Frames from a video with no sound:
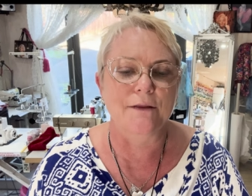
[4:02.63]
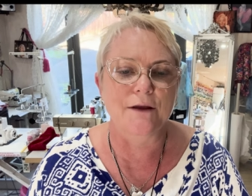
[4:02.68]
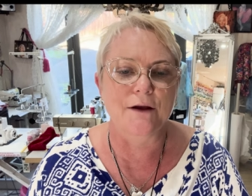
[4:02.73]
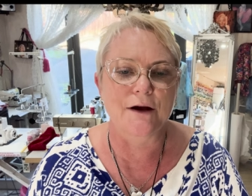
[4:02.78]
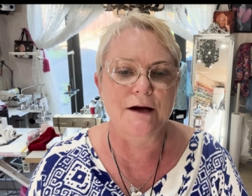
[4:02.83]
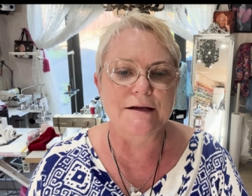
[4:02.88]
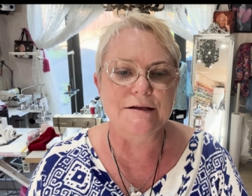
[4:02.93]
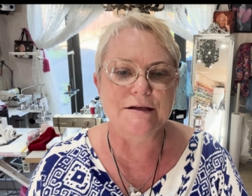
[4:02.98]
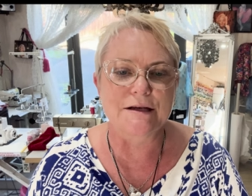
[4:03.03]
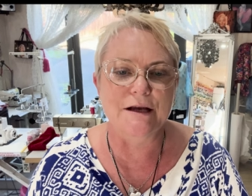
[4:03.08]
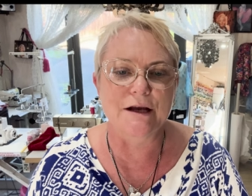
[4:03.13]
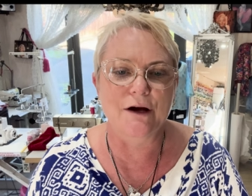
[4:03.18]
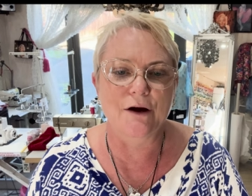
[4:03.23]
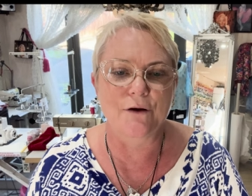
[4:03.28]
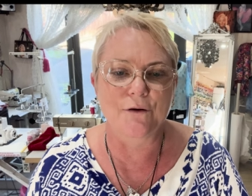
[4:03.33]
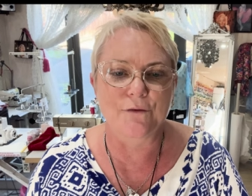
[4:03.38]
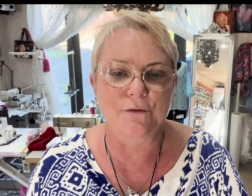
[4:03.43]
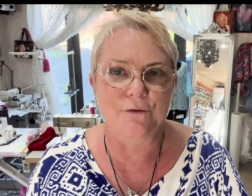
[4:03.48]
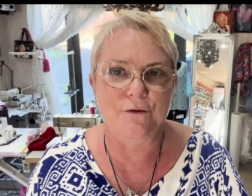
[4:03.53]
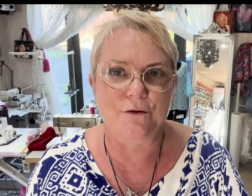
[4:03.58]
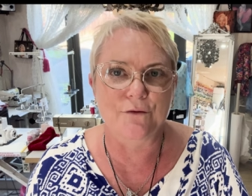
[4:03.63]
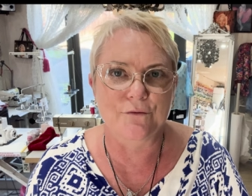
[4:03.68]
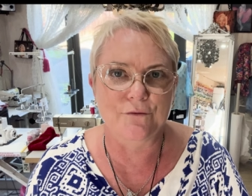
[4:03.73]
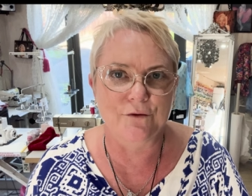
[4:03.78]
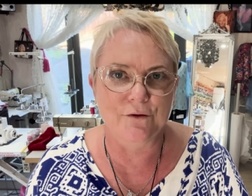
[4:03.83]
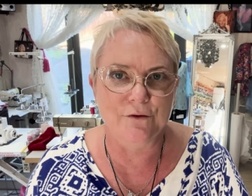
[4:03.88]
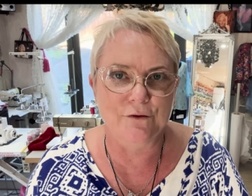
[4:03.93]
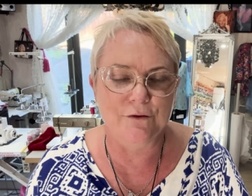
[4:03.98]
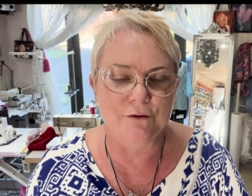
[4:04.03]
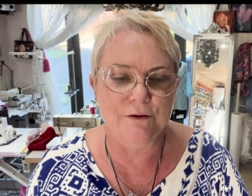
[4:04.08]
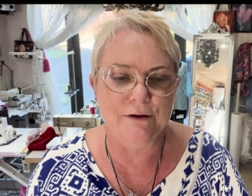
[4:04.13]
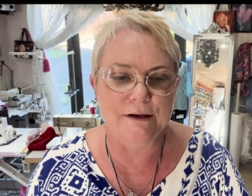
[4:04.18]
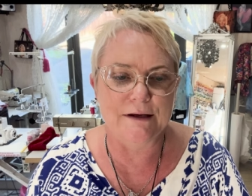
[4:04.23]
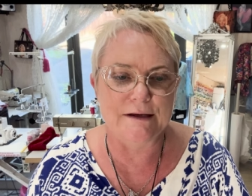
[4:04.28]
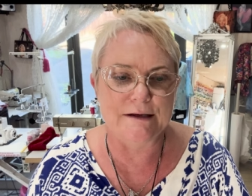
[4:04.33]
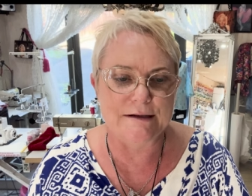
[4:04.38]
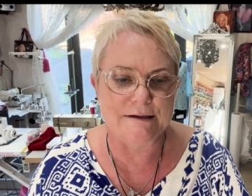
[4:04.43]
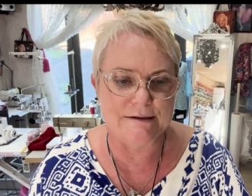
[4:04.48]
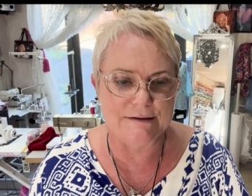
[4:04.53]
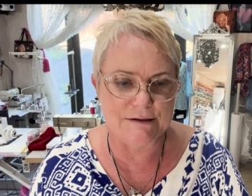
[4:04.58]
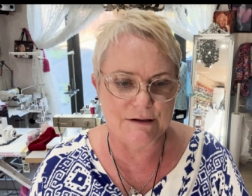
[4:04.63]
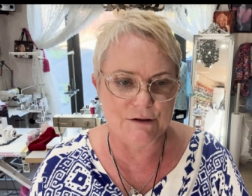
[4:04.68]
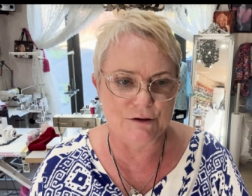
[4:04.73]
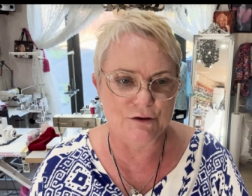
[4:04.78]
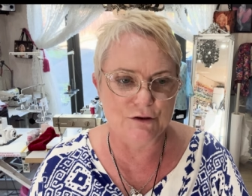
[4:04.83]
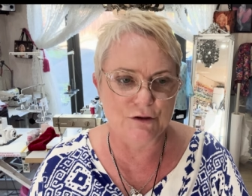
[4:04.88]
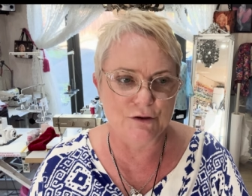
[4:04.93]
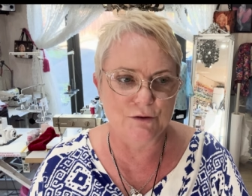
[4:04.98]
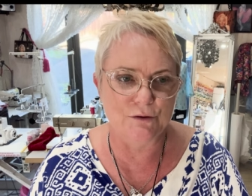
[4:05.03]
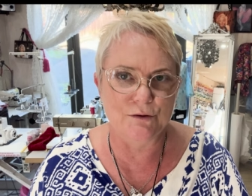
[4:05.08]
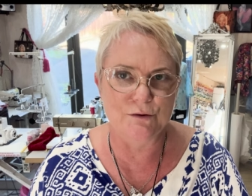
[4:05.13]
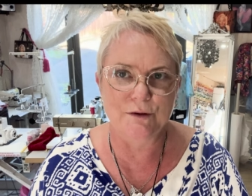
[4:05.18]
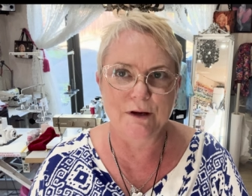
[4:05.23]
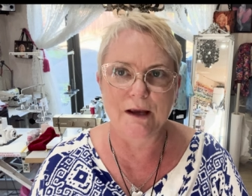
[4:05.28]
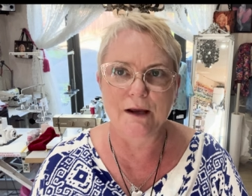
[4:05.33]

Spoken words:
the idea of So Frugal is to,